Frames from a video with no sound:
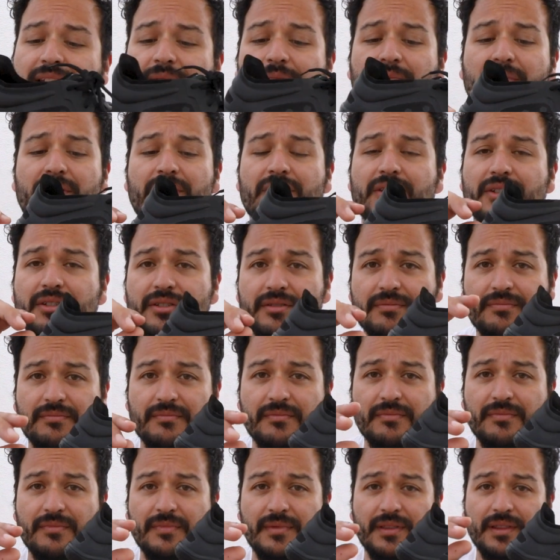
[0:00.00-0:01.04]
that much
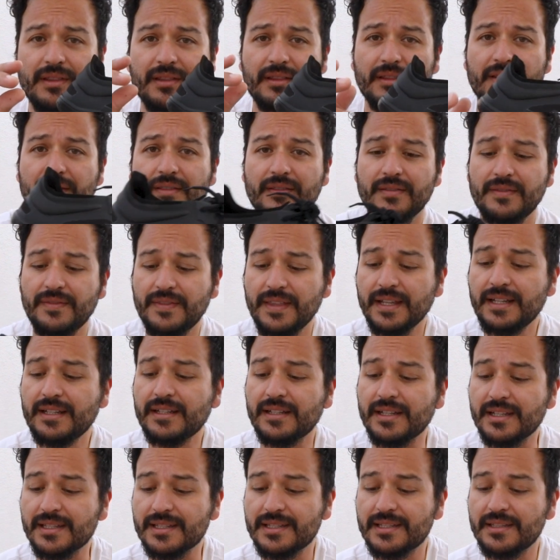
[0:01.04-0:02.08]

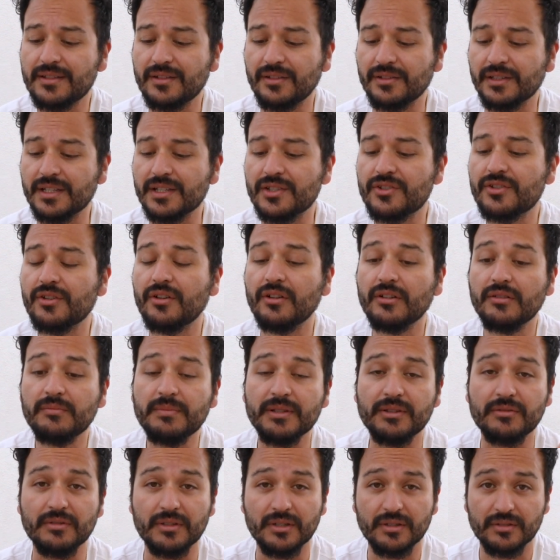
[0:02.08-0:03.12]
thickness on the sole
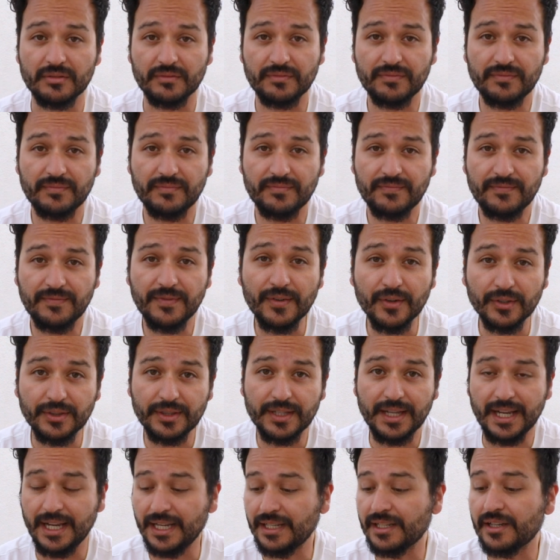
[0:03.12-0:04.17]
between your foot
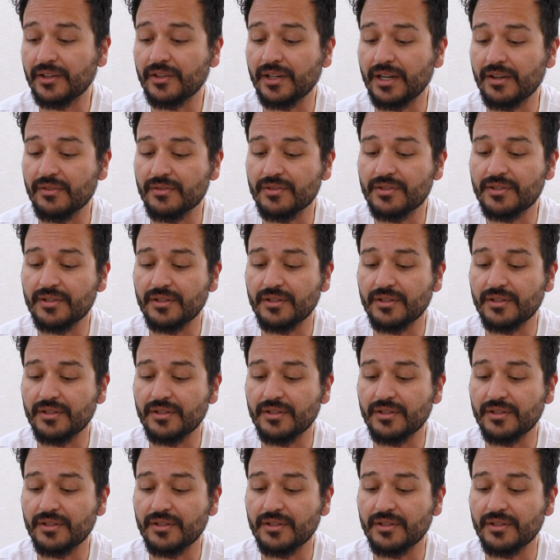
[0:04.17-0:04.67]
and the ground.